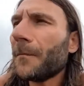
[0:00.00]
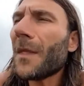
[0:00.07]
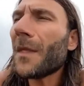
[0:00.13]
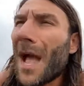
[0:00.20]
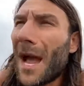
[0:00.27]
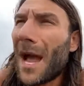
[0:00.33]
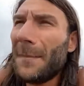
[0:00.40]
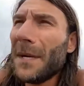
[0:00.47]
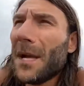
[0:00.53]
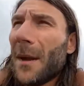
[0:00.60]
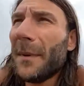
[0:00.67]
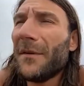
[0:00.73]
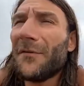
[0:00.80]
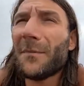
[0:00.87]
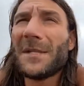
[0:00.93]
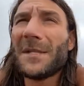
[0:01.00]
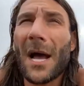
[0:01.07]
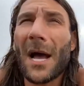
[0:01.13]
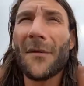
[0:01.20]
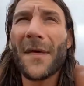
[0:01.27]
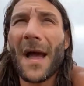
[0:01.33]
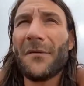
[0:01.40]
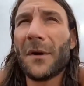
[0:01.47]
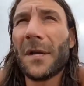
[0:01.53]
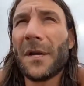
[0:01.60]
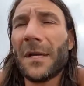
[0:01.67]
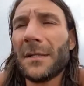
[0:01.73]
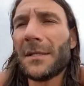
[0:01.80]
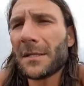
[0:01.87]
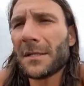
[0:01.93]
I'd been coming from South
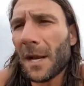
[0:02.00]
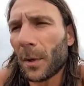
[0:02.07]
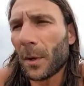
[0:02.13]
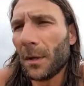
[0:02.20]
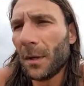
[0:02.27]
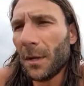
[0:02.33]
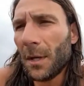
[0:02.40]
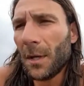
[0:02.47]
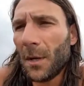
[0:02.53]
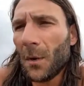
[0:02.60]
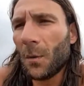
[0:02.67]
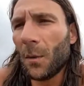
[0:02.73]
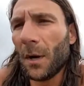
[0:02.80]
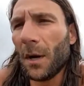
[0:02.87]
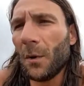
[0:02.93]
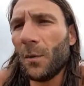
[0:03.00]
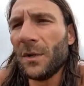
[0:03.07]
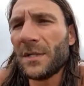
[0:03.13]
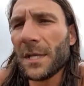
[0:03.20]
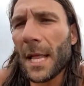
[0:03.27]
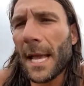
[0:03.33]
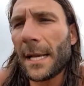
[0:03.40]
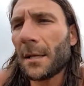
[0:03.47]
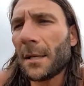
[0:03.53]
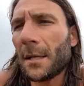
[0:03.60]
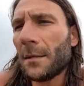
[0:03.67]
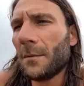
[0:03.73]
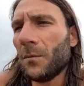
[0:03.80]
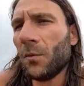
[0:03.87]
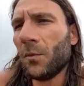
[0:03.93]
African summer, where it was like
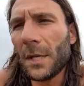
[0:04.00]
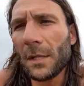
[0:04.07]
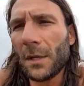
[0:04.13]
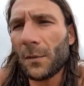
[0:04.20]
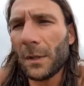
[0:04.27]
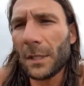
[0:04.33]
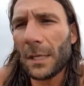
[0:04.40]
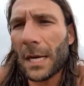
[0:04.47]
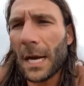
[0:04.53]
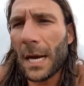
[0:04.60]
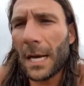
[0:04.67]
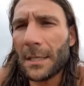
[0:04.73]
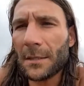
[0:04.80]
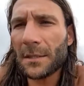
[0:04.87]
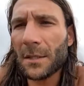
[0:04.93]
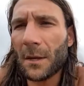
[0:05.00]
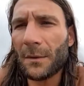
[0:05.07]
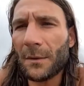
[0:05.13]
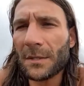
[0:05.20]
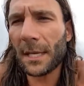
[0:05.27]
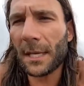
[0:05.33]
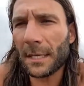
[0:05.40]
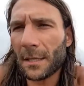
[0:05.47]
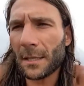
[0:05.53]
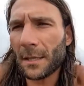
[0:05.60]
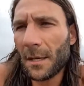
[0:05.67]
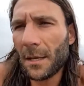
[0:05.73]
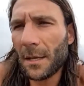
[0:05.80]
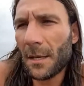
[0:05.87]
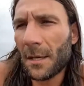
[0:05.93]
really, really hot. So I was
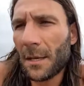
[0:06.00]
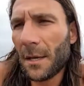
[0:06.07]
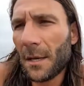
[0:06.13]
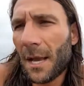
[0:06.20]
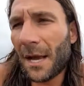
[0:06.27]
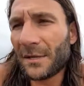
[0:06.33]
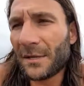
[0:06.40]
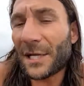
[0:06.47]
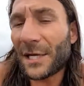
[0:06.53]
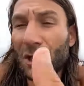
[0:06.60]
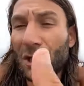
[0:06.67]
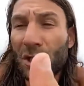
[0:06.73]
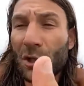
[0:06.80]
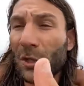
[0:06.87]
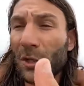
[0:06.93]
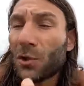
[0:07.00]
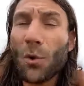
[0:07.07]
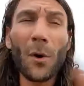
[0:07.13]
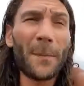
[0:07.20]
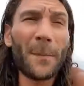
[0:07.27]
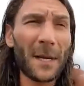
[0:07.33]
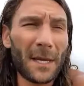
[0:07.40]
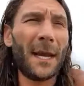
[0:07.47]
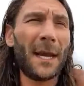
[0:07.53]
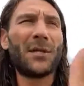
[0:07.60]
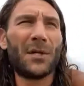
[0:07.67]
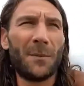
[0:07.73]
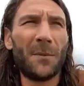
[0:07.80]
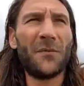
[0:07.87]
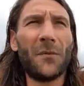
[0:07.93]
actually shooting Scorpion King
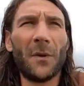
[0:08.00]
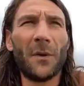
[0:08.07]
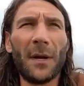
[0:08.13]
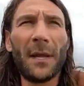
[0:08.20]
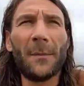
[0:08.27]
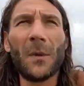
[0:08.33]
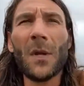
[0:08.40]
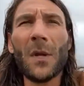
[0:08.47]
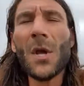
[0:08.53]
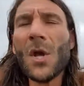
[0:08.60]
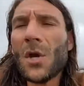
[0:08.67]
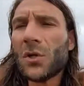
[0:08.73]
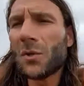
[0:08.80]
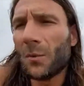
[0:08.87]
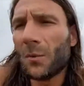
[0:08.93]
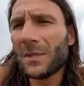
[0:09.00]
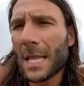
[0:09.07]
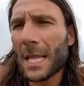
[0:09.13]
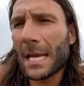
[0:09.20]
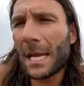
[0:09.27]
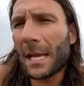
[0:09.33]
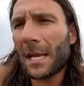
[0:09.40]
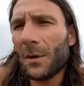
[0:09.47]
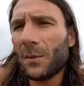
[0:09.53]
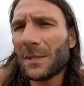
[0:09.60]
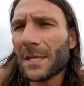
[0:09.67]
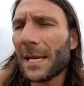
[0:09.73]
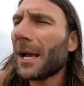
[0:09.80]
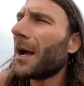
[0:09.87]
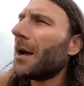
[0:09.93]
before I came. So it was like
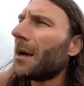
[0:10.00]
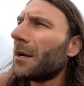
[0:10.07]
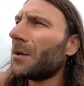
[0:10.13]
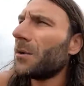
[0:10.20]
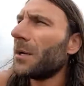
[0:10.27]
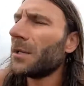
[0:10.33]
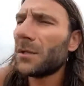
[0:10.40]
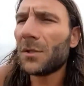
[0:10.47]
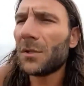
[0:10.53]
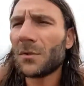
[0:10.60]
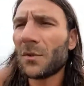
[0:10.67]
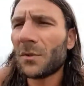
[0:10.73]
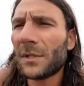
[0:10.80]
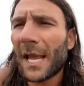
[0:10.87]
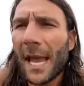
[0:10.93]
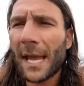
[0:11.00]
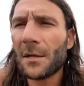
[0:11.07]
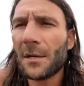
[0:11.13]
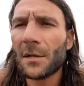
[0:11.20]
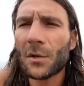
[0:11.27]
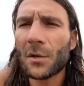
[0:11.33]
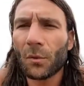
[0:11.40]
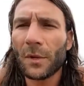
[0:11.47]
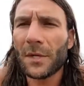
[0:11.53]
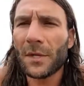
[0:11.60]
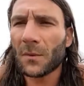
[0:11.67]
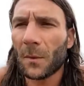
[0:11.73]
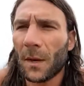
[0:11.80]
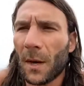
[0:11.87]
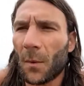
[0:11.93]
110
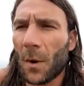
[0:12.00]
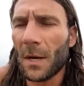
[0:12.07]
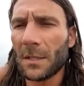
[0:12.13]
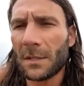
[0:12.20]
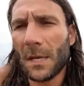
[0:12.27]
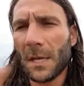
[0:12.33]
degrees where I was.